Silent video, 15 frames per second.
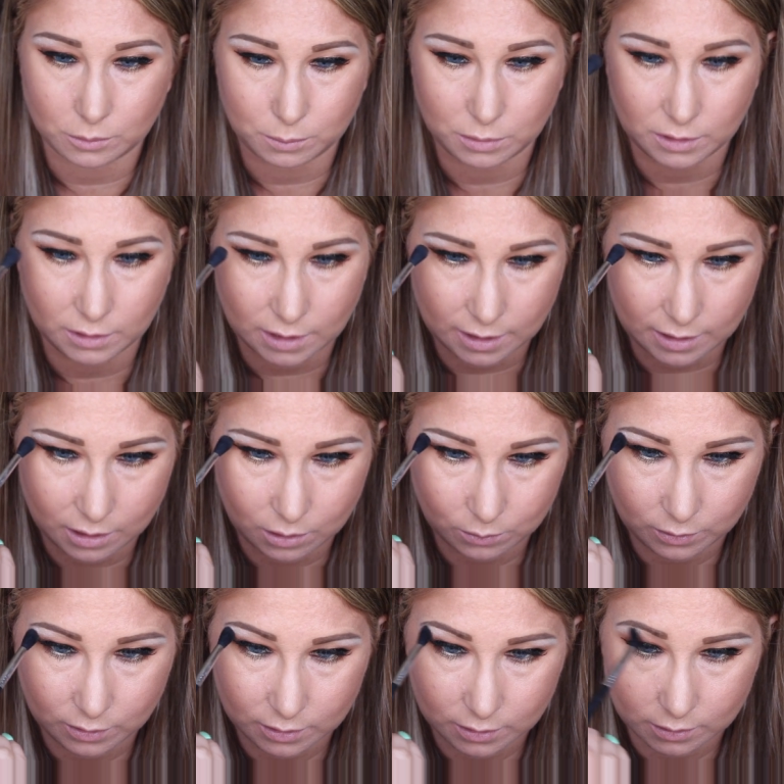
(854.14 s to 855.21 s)
gonna blend that
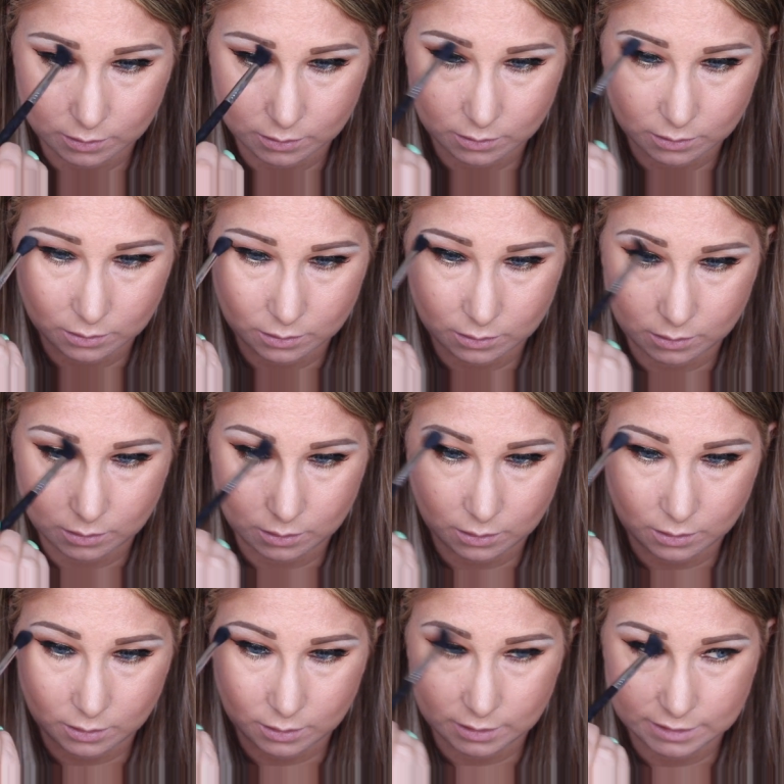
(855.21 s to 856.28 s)
out with the
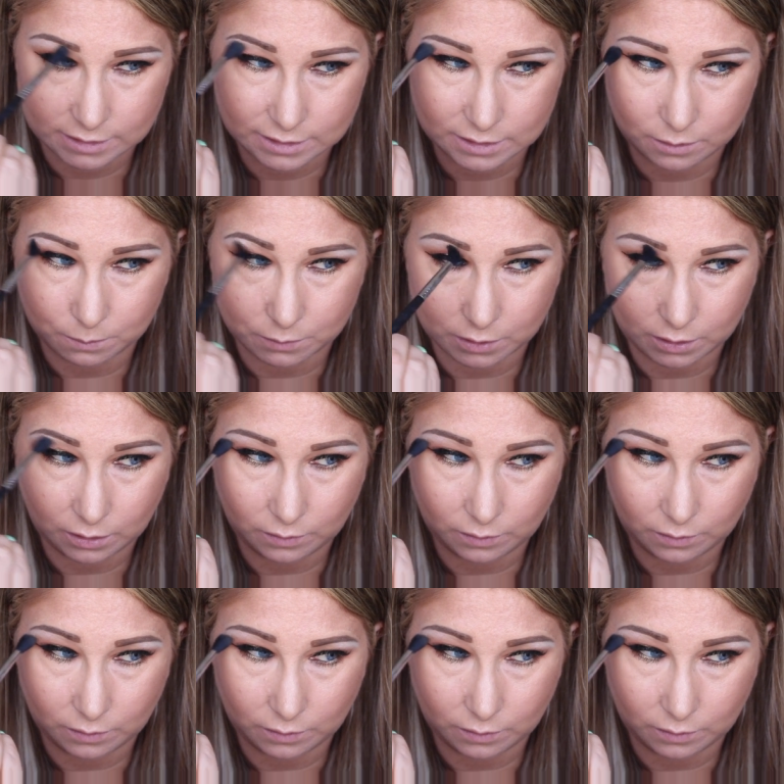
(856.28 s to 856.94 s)
Sigma